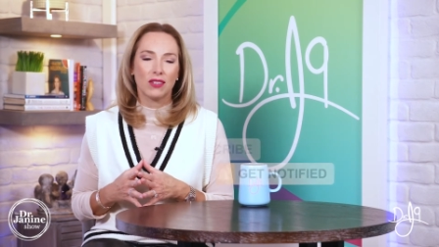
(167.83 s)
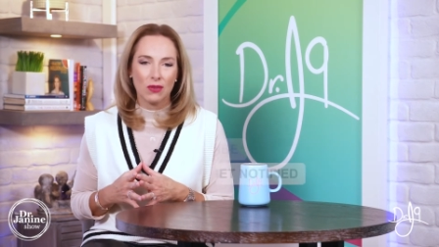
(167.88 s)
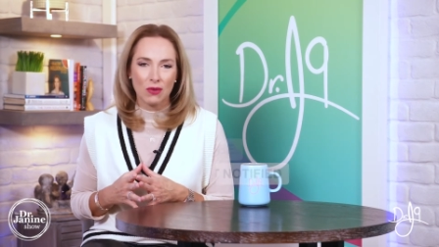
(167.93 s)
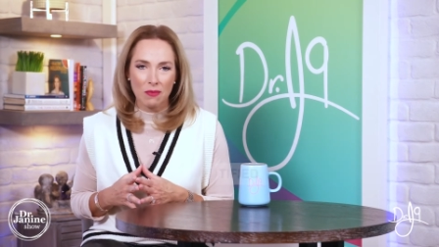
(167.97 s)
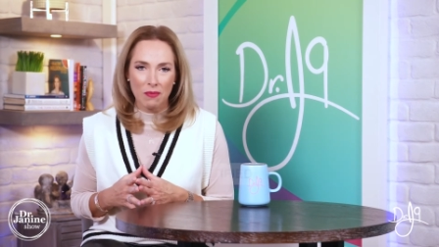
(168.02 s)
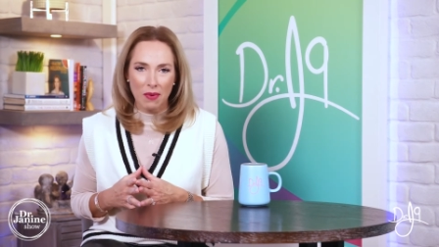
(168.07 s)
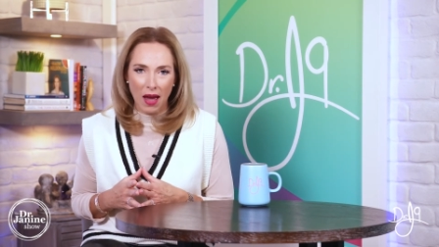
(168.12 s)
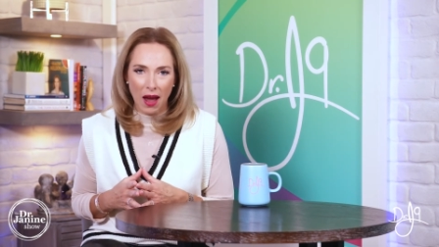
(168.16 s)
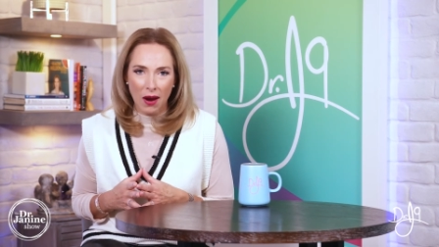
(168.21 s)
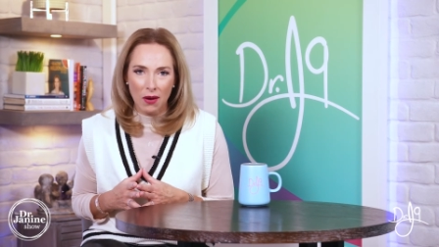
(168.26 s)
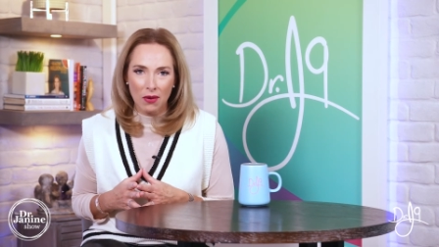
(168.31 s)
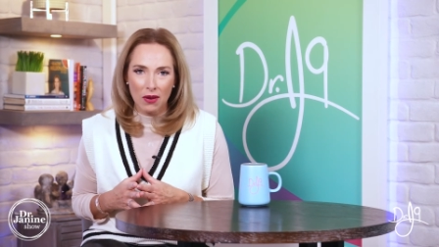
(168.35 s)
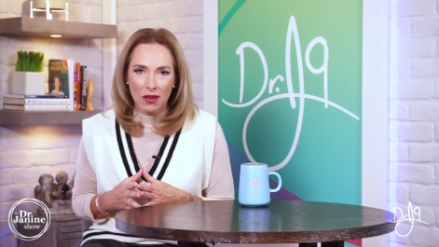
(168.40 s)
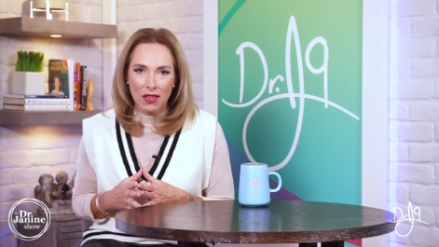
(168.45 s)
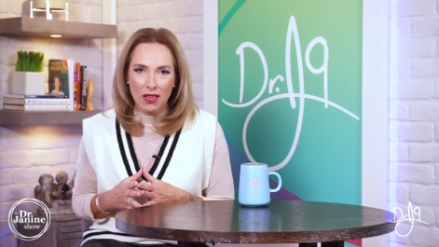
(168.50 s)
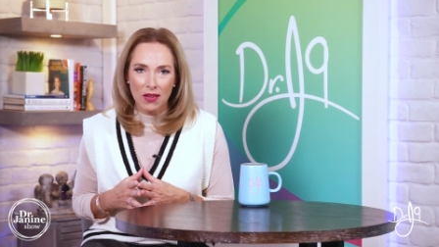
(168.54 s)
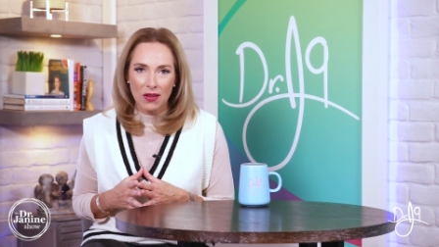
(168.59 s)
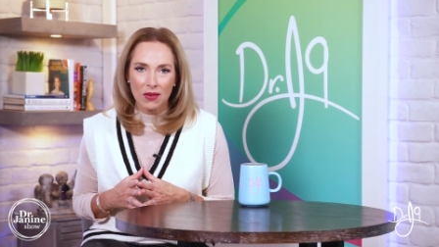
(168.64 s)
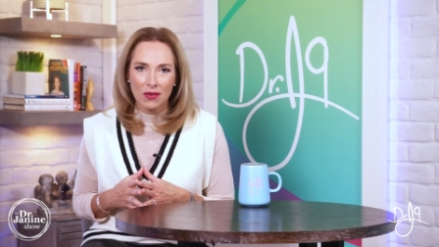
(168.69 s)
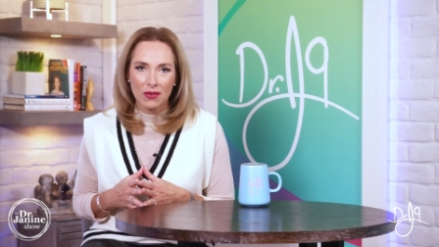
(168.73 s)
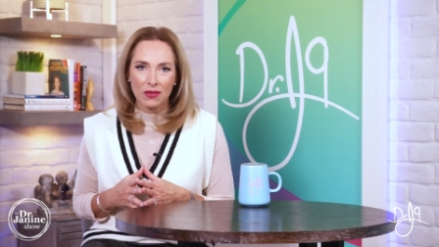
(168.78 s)
to empower
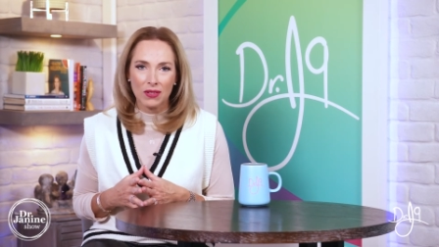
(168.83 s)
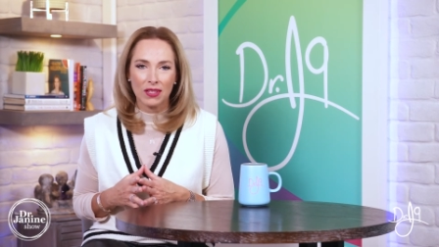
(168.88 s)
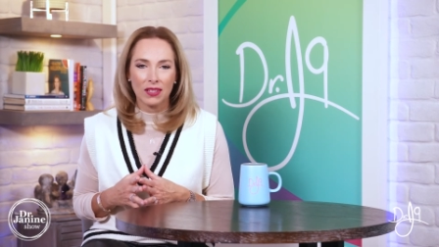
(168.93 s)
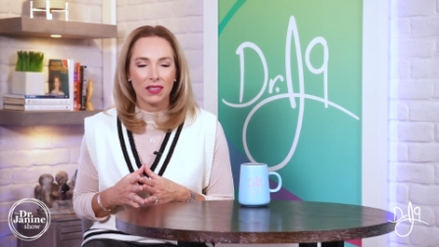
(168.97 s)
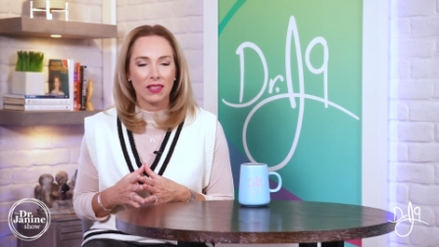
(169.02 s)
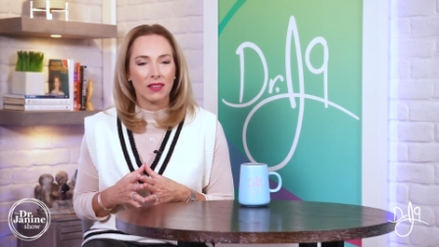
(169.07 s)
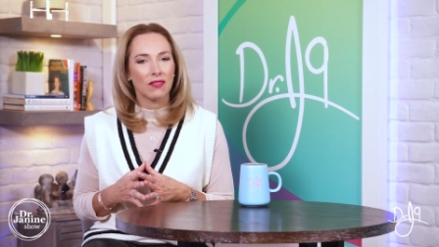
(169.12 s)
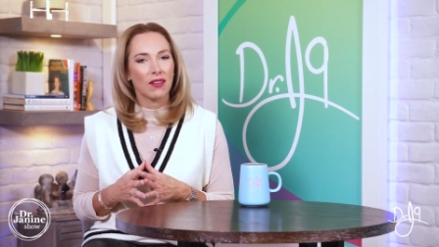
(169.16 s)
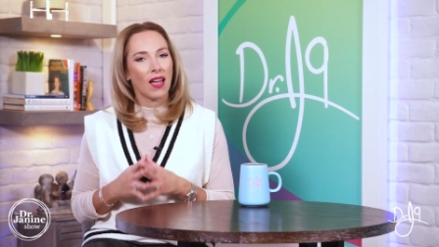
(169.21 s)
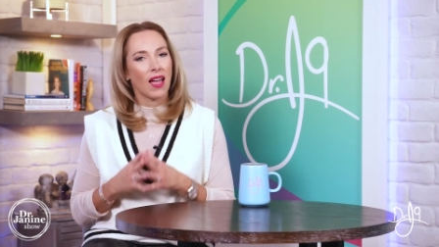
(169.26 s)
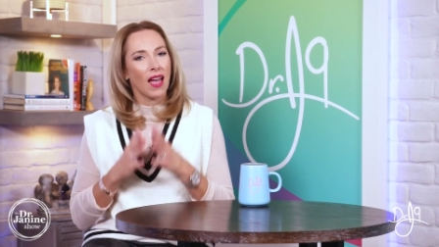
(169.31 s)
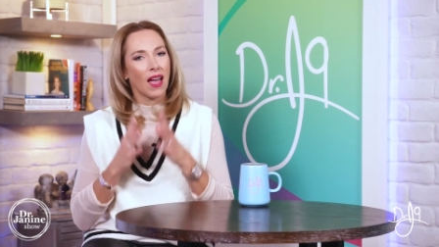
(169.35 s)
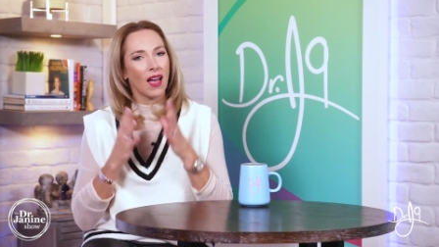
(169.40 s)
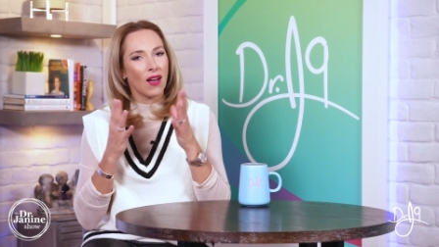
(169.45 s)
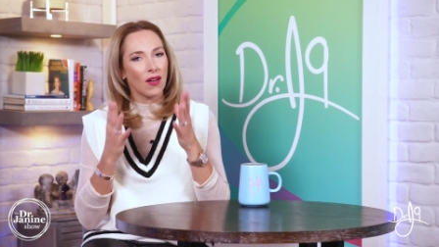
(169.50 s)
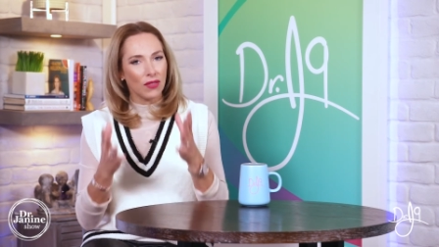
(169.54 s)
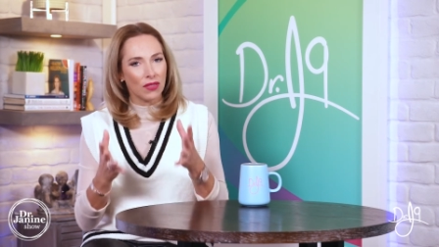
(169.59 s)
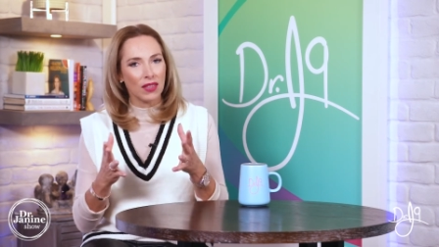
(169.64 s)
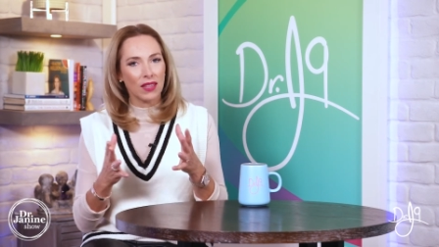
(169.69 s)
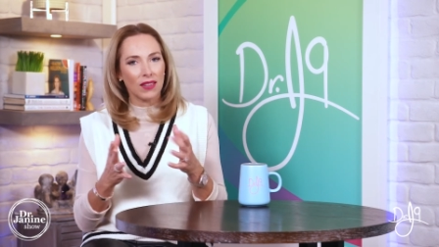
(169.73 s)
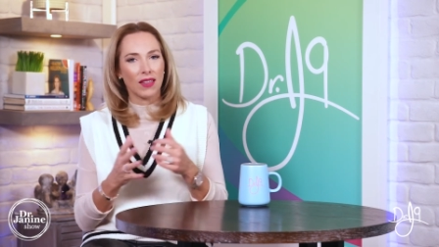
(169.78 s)
you to live a
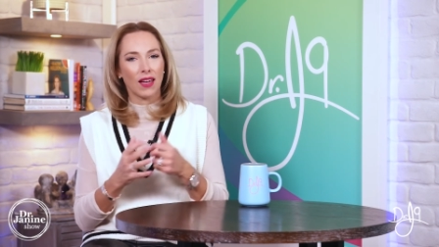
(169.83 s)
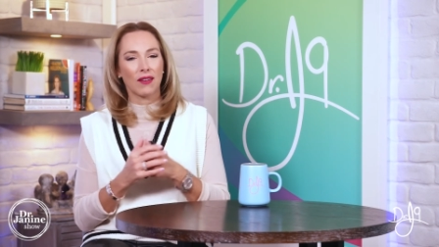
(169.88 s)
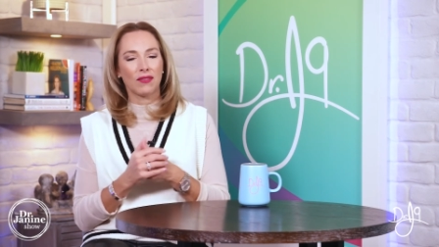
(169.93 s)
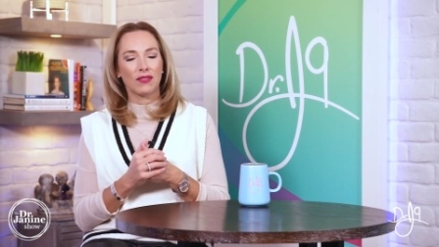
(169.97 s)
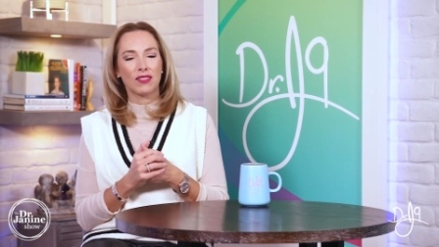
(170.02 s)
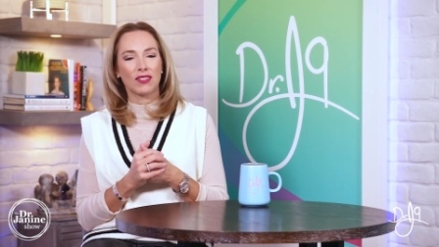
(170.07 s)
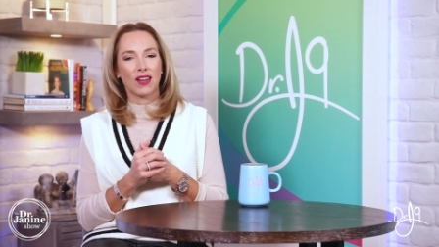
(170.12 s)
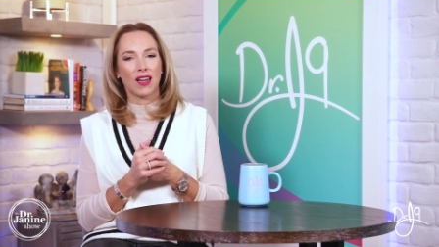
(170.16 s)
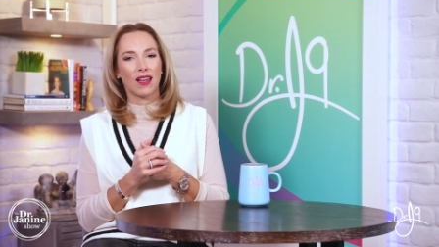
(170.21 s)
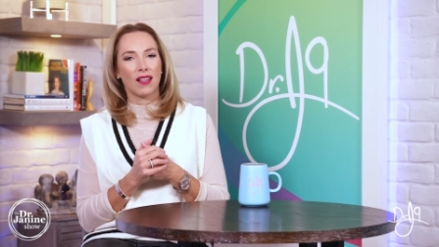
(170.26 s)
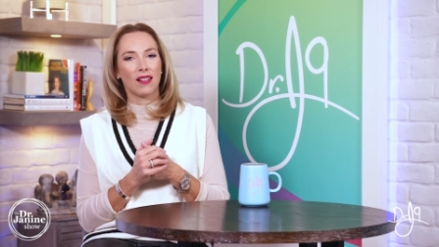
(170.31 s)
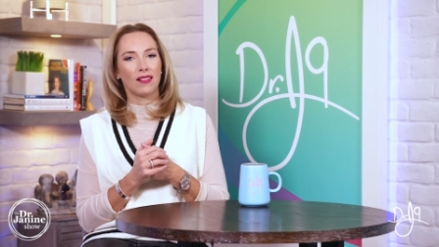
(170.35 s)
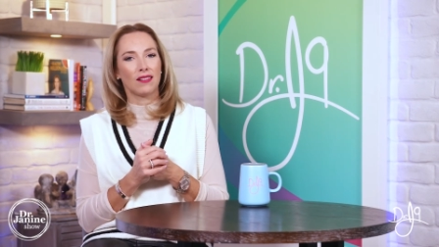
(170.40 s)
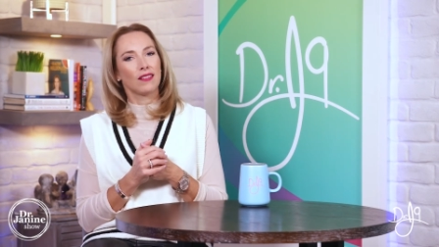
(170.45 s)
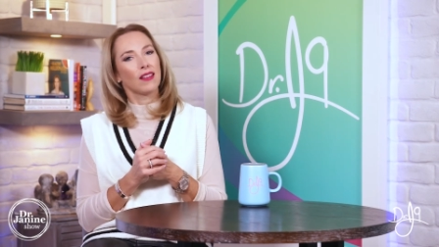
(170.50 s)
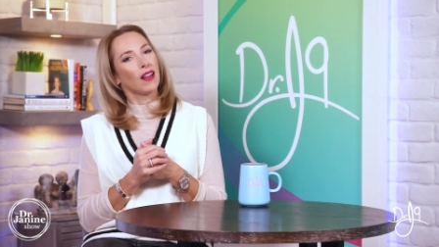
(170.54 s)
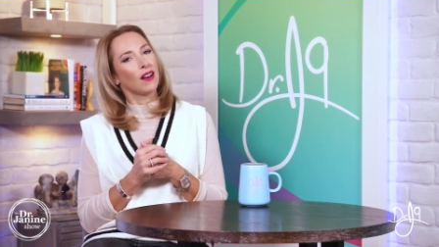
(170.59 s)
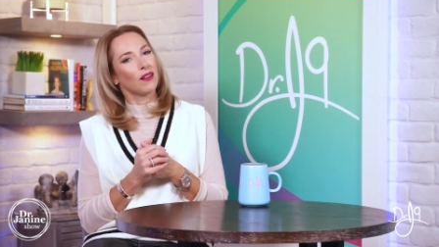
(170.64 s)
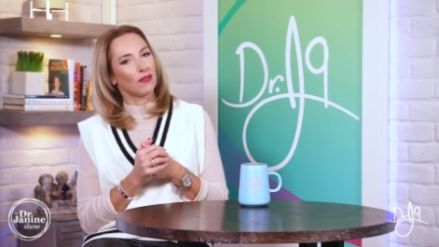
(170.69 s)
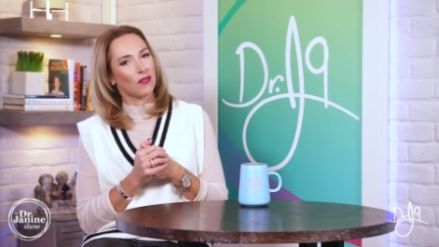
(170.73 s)
healthy lifestyle and,